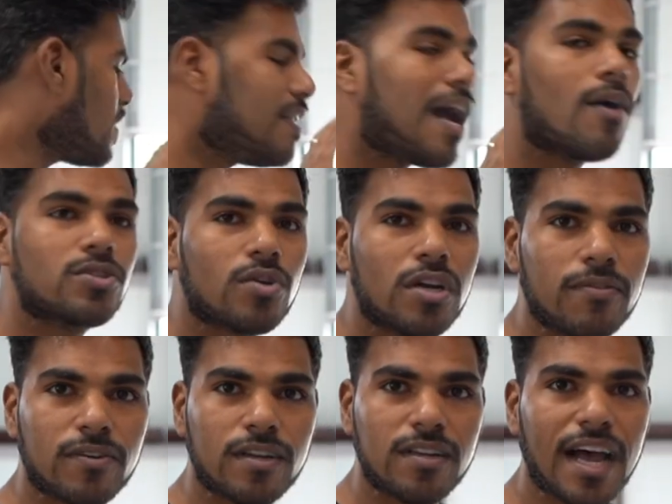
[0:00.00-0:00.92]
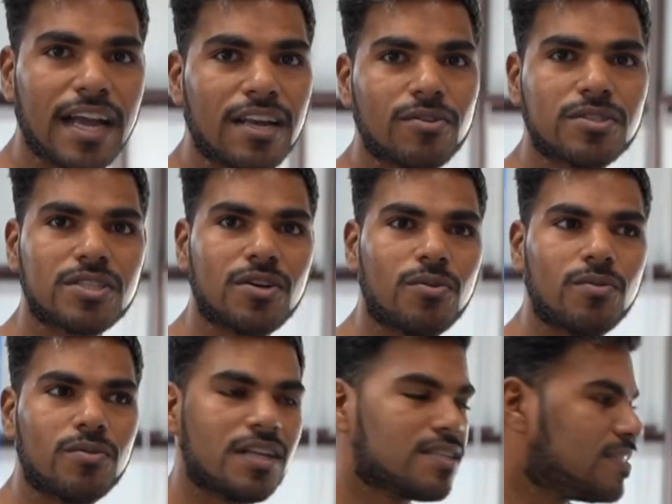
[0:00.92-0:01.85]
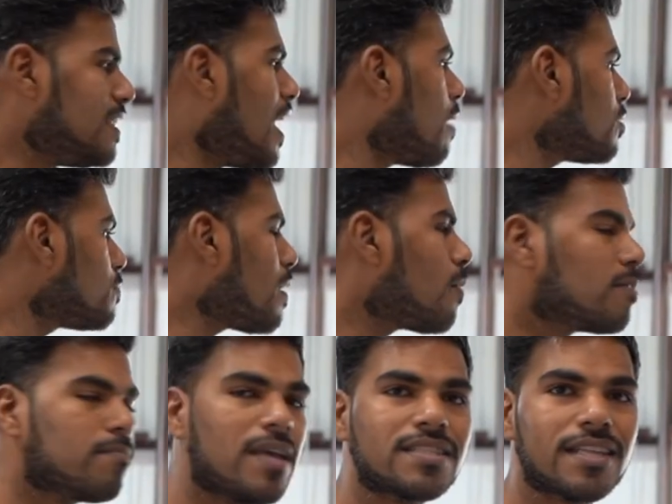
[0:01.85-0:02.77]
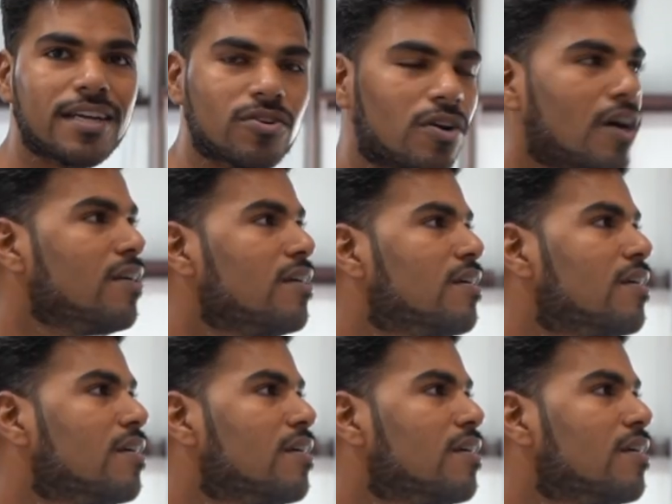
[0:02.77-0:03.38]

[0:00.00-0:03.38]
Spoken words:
And now it's ready for the dyno. So let's see how much power it makes later on.